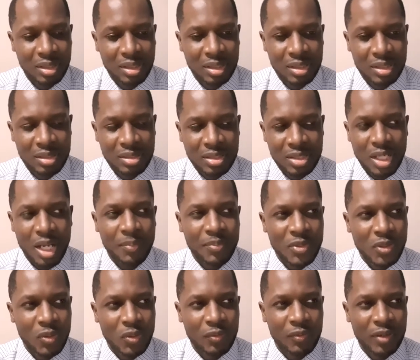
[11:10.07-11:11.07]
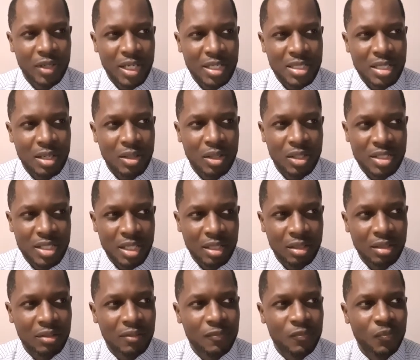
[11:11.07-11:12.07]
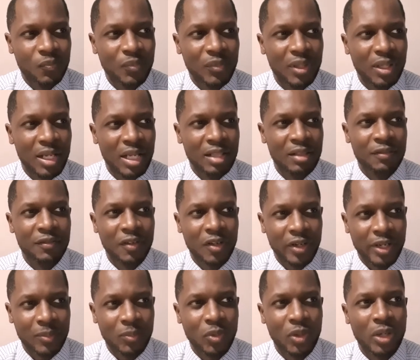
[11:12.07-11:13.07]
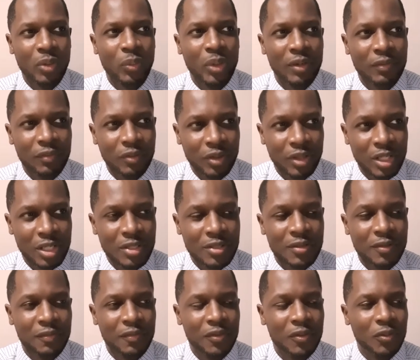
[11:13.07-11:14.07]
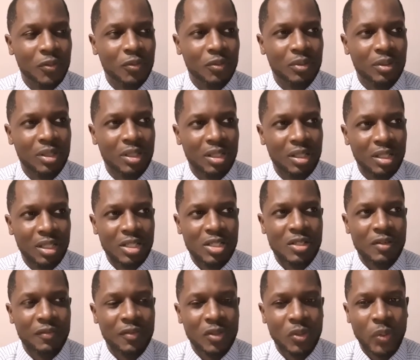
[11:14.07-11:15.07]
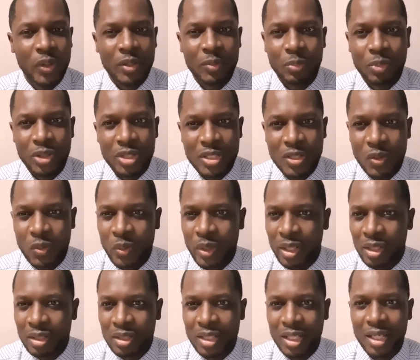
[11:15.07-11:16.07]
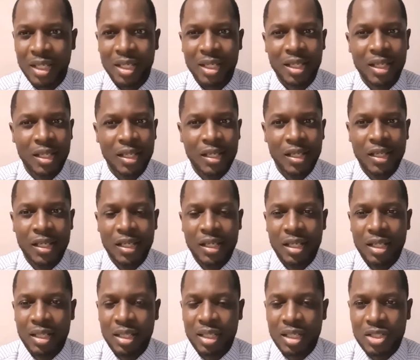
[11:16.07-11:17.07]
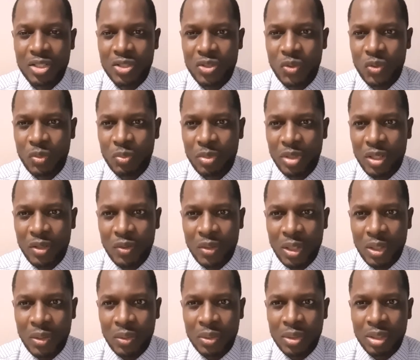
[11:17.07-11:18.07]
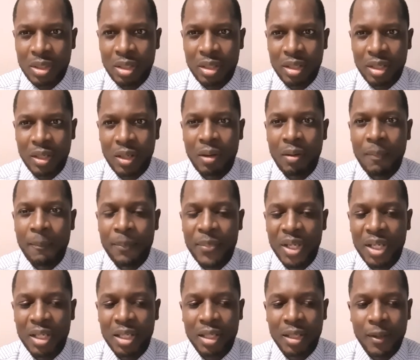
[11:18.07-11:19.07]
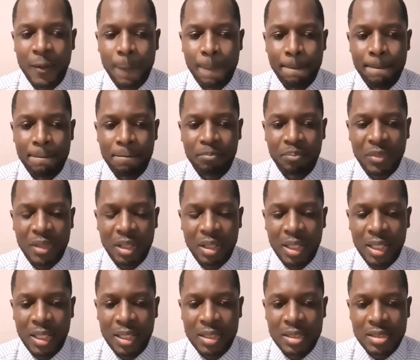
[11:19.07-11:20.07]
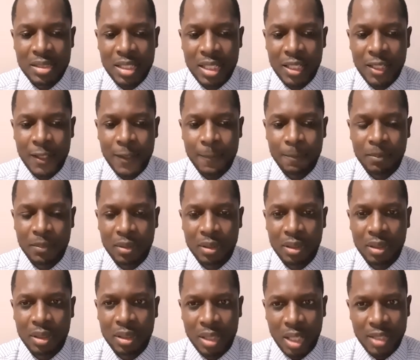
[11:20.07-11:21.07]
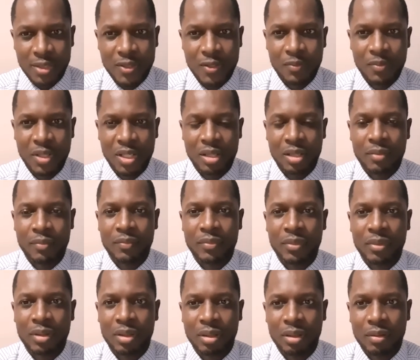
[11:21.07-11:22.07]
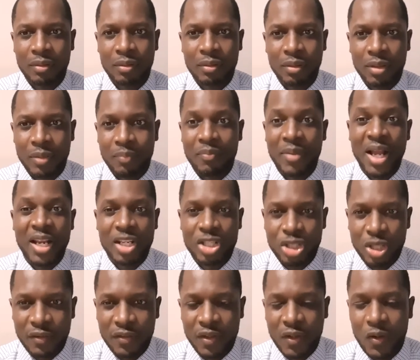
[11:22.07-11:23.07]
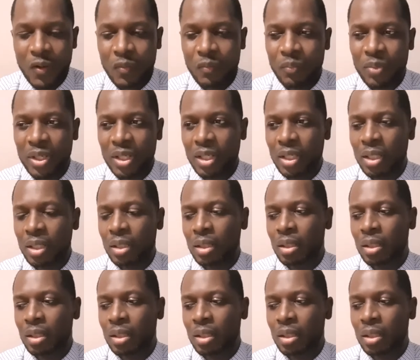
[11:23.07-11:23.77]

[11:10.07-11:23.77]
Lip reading: stopped over at a hotel, and the following morning went for the interview. The interview went pretty well. They showed me around the company, and got to meet the manager of the company,